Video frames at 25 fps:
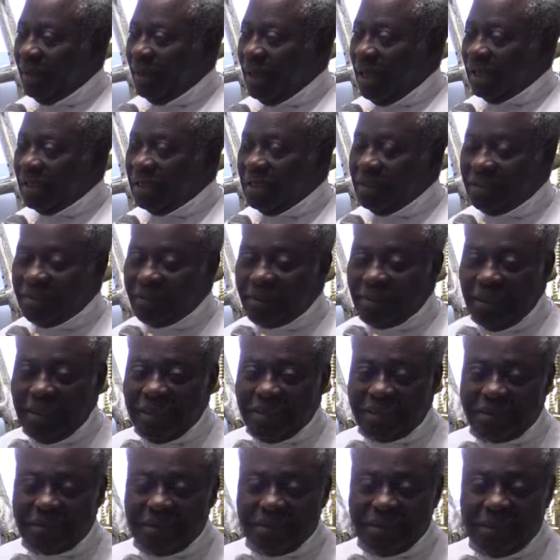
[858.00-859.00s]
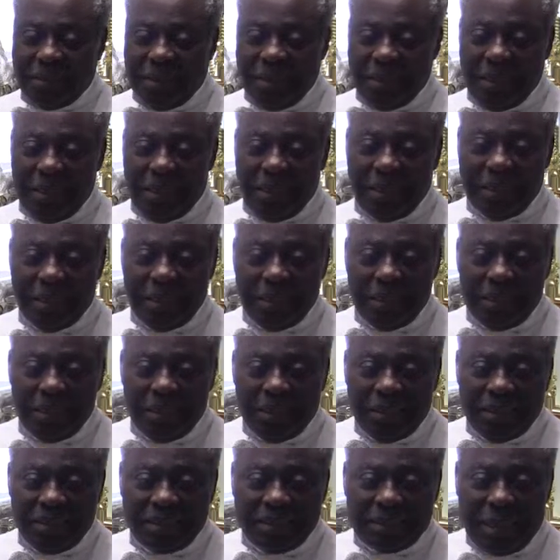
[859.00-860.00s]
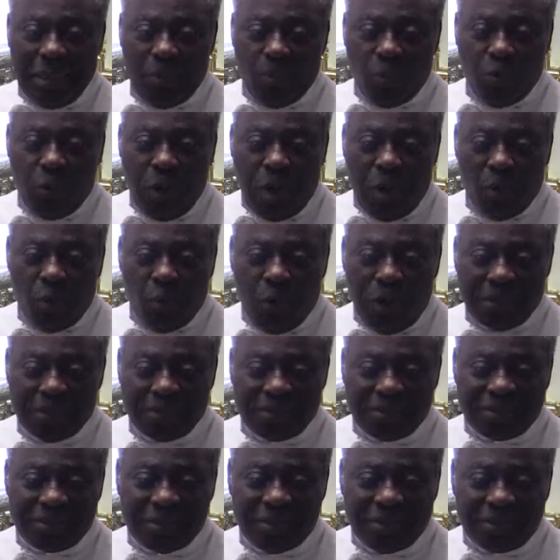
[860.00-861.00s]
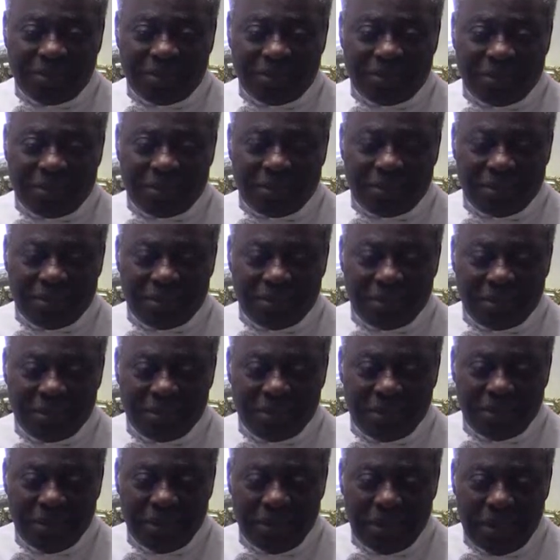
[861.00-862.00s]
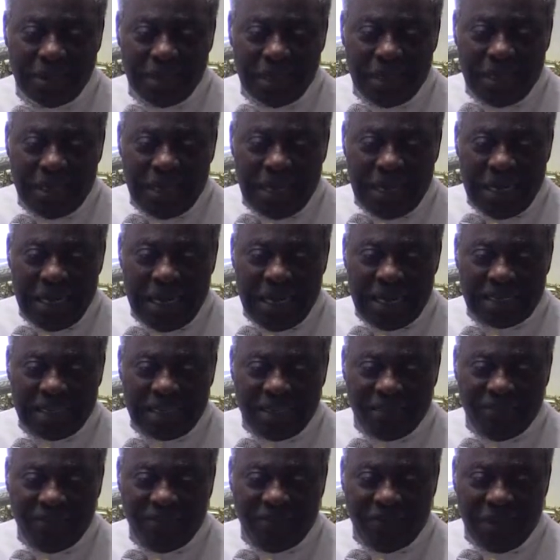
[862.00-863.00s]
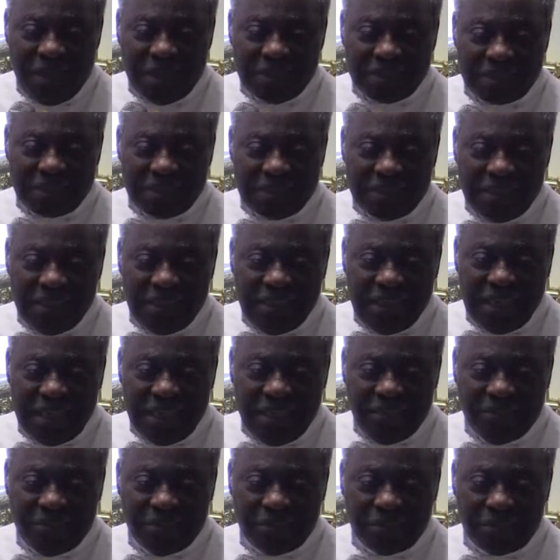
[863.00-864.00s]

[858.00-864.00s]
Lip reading: Like it says in Psalm 116, I think verse 11.